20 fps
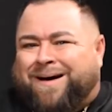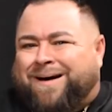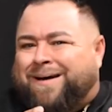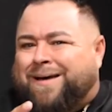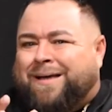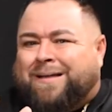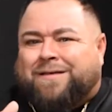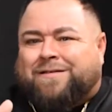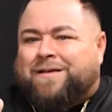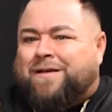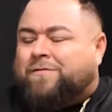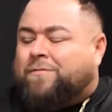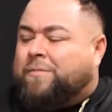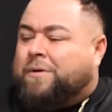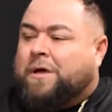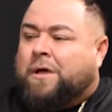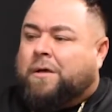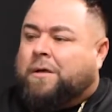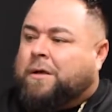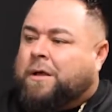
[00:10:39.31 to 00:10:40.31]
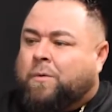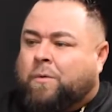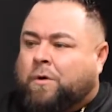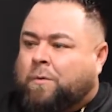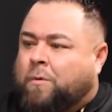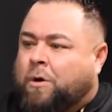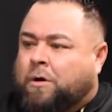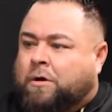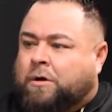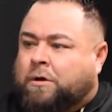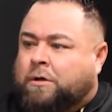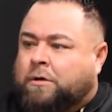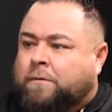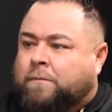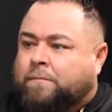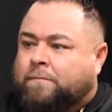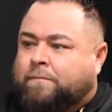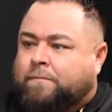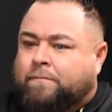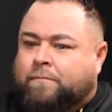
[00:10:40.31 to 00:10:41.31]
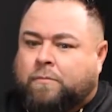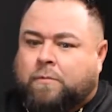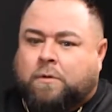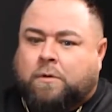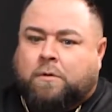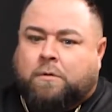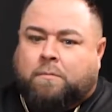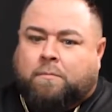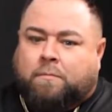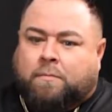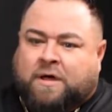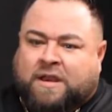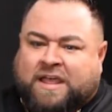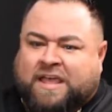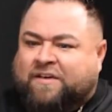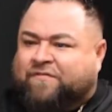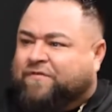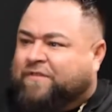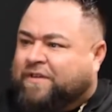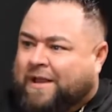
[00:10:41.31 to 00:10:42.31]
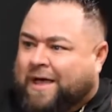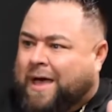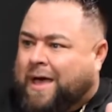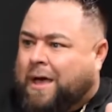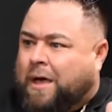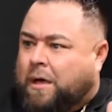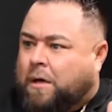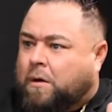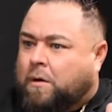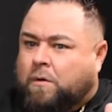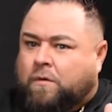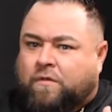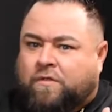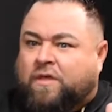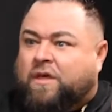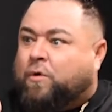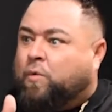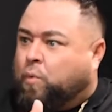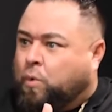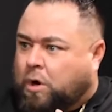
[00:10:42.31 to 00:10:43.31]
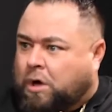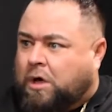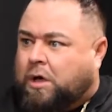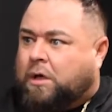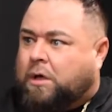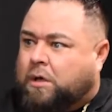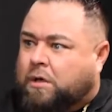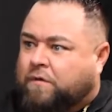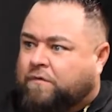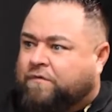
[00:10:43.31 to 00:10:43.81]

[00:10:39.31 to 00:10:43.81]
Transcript: It doesn't have to be network marketing. But if not, then what?